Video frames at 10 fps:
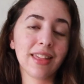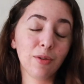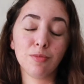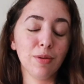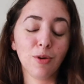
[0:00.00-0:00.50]
That
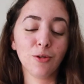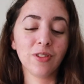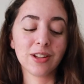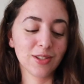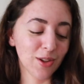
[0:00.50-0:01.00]
would be
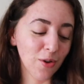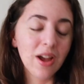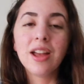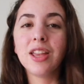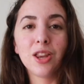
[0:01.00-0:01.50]
perfect. So
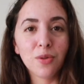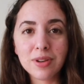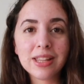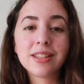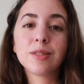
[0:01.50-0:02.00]
you don't
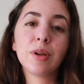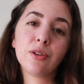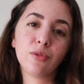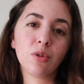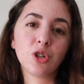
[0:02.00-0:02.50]
need to spend a
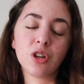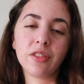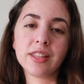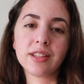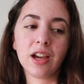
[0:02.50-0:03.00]
fortune
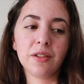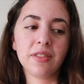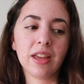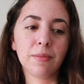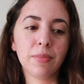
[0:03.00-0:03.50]
on this kind of
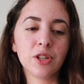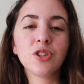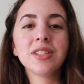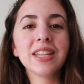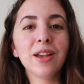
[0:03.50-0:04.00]
thing, but
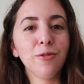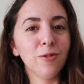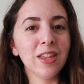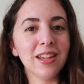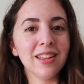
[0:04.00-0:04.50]
just to get
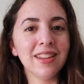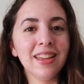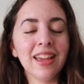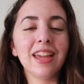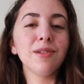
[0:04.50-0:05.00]
fitted
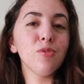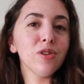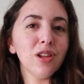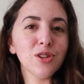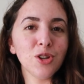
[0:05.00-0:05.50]
in a more
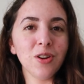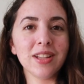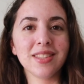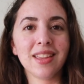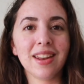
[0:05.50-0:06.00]

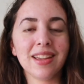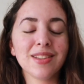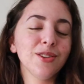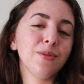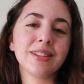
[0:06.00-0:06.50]
luxurious setting
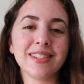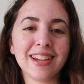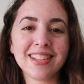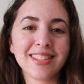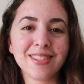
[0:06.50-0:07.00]
is always
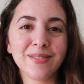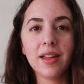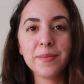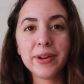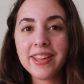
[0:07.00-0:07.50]
nice.
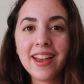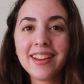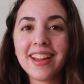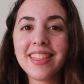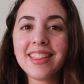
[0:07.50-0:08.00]
But yeah,
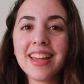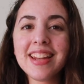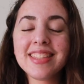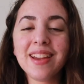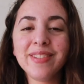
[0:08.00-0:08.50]
I think that
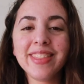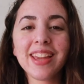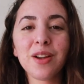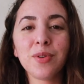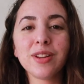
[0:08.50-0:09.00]
is everything
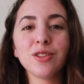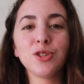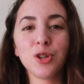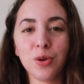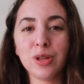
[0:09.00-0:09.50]
I wanted to
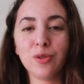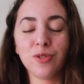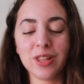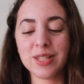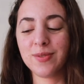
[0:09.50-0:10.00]
show you
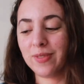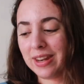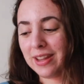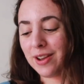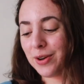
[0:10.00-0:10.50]
for this
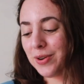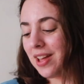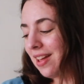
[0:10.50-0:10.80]
video.